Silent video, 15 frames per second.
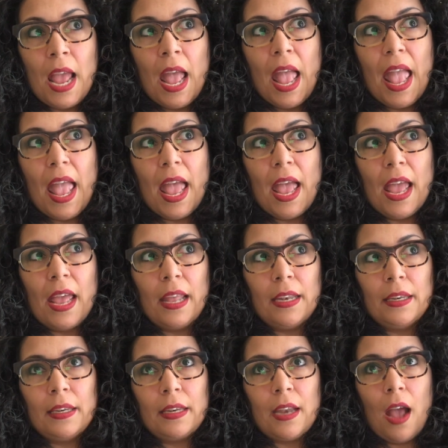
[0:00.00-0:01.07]

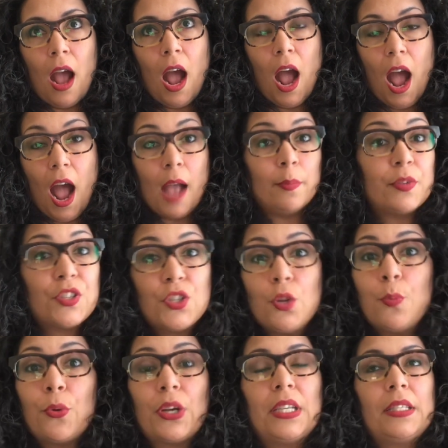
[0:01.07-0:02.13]
And I'm
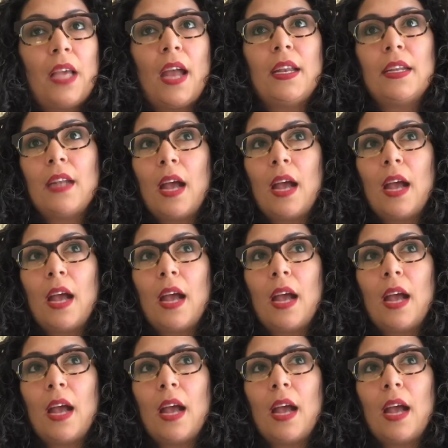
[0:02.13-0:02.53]
super excited.